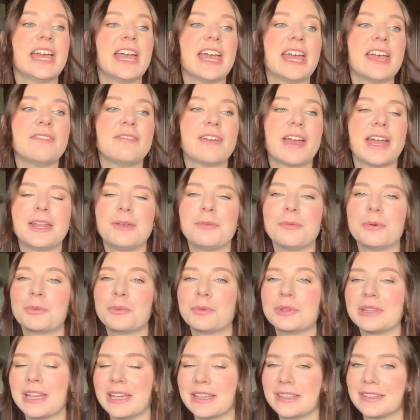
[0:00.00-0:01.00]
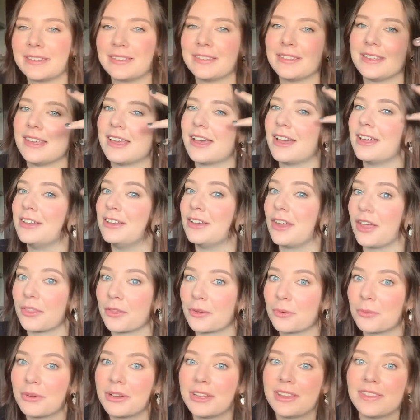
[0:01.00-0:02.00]
If anyone would like to see another
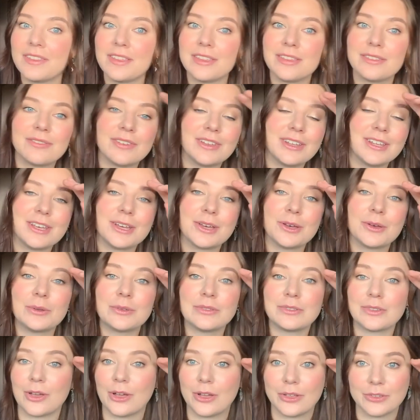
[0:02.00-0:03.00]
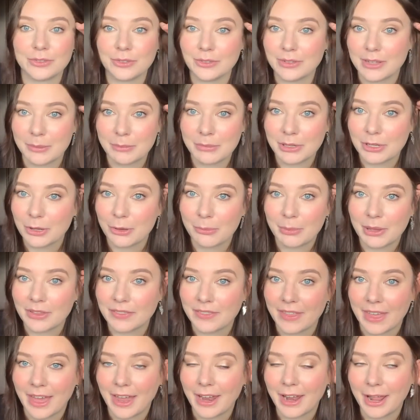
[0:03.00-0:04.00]
one of these videos, also let me know about
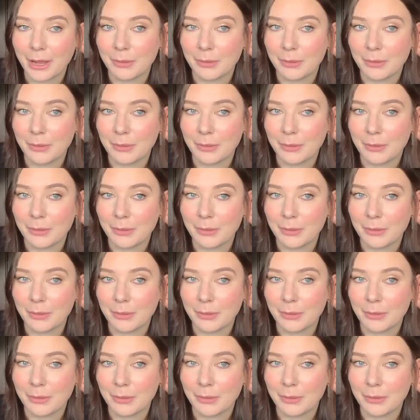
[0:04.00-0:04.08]
that.